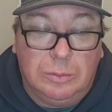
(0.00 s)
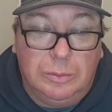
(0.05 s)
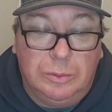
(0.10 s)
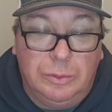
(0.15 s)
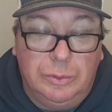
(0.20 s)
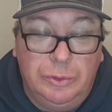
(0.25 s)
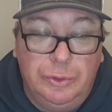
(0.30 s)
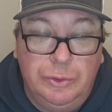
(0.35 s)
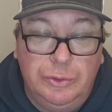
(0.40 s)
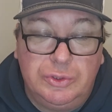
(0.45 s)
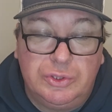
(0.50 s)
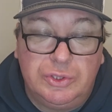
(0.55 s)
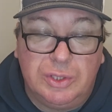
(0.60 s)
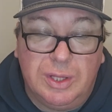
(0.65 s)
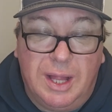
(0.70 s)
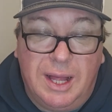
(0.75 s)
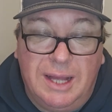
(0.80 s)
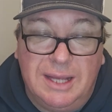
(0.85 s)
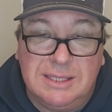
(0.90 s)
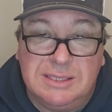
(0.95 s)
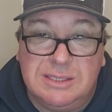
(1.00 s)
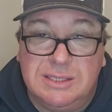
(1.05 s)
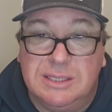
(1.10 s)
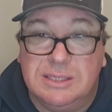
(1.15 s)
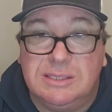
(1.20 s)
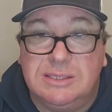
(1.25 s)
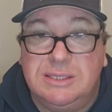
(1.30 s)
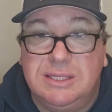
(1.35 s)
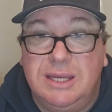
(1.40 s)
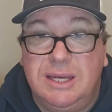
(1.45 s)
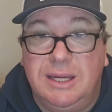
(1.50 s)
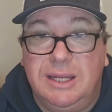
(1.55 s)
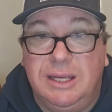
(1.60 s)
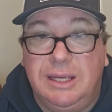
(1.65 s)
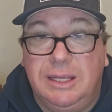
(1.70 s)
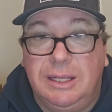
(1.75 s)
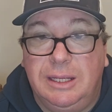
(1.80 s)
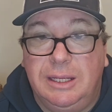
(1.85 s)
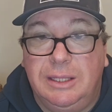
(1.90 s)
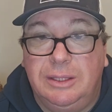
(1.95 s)
neutralize the
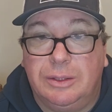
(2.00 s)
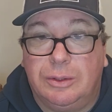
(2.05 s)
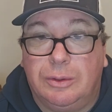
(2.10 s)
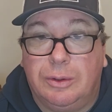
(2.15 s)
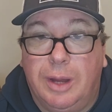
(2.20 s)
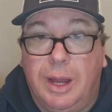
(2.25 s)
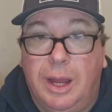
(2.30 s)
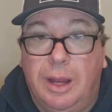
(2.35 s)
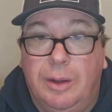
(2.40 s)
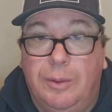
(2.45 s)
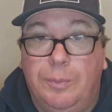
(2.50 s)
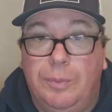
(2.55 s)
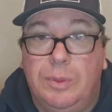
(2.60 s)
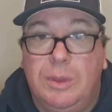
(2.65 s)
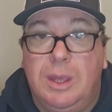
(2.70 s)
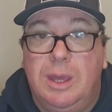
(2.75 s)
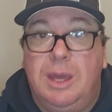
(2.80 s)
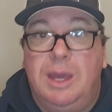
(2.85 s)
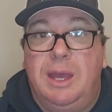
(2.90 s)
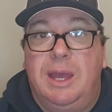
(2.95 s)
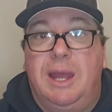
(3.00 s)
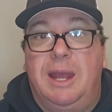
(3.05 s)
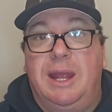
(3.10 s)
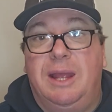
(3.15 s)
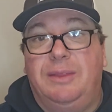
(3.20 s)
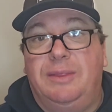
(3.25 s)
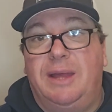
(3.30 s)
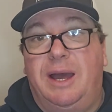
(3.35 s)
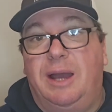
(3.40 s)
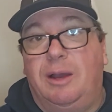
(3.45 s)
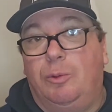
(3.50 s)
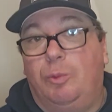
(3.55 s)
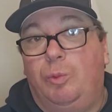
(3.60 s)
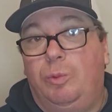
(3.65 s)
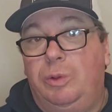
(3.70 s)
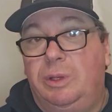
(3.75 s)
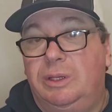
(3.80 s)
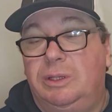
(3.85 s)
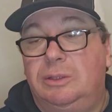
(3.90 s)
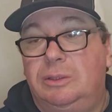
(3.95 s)
acidity in the ground, and that
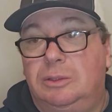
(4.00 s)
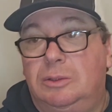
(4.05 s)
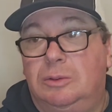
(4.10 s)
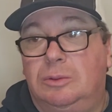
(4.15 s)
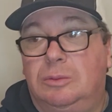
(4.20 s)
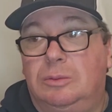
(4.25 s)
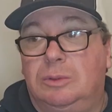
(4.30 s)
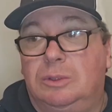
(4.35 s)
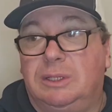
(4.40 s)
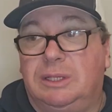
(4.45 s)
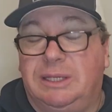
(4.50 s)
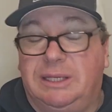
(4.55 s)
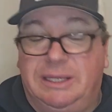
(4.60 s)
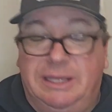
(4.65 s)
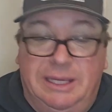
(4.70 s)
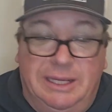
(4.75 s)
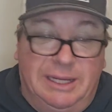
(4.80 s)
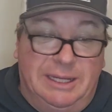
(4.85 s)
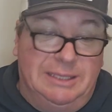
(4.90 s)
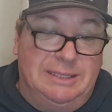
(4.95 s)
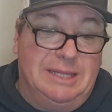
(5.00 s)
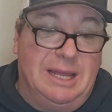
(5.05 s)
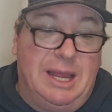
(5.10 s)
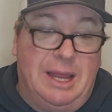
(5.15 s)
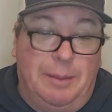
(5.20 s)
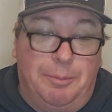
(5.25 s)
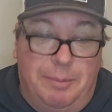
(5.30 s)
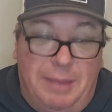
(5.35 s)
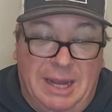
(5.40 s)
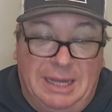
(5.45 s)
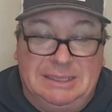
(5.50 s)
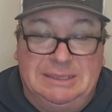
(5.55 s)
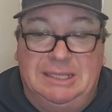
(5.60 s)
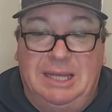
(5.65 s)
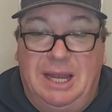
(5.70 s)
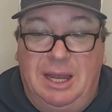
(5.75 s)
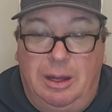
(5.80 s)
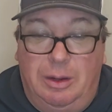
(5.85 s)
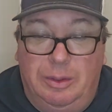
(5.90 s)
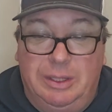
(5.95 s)
will get it back
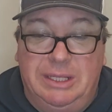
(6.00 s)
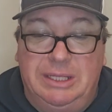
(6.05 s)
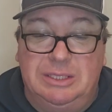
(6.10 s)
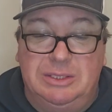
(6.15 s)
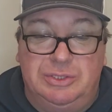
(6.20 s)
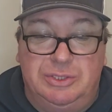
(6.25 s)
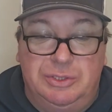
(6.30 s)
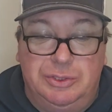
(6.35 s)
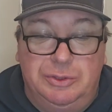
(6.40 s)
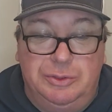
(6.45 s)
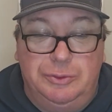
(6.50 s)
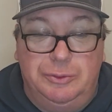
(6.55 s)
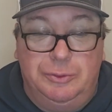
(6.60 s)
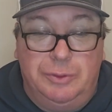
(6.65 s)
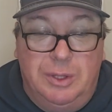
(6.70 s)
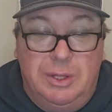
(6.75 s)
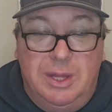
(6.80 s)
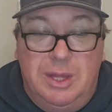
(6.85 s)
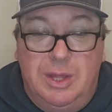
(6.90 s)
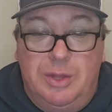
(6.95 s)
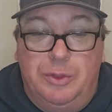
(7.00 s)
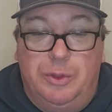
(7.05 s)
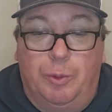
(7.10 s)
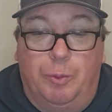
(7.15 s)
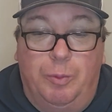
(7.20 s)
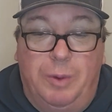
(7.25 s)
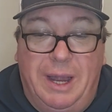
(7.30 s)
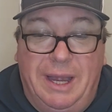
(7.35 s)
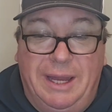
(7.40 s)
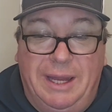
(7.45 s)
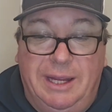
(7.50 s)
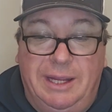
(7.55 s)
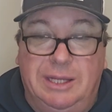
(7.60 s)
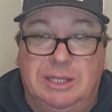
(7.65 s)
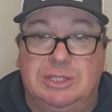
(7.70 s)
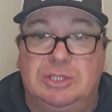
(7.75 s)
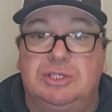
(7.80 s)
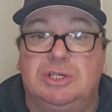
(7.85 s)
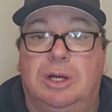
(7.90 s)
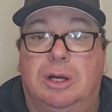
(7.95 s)
down into the
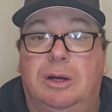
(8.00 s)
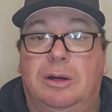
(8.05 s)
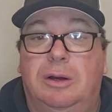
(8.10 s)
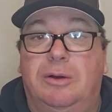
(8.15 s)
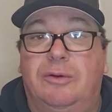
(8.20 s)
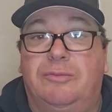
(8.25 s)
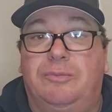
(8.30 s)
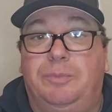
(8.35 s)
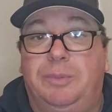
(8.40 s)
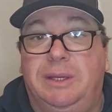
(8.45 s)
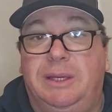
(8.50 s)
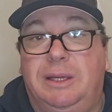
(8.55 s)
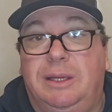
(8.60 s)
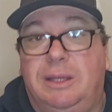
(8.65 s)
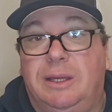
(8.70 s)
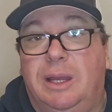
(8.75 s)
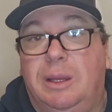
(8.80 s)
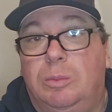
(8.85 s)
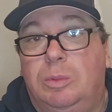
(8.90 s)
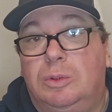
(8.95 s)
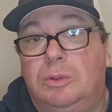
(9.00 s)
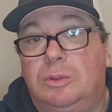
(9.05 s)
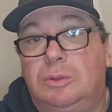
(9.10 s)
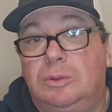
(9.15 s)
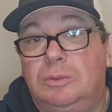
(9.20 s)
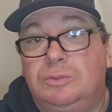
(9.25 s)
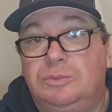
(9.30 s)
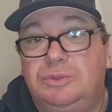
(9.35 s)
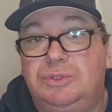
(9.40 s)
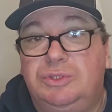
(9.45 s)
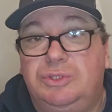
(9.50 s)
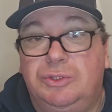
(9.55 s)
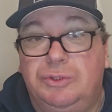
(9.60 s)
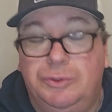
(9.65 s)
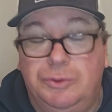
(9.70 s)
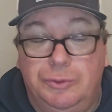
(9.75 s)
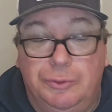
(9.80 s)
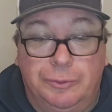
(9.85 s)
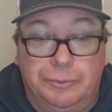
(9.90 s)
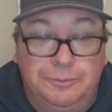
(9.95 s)
range of being able
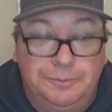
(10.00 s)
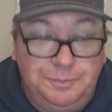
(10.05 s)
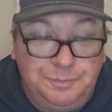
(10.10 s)
to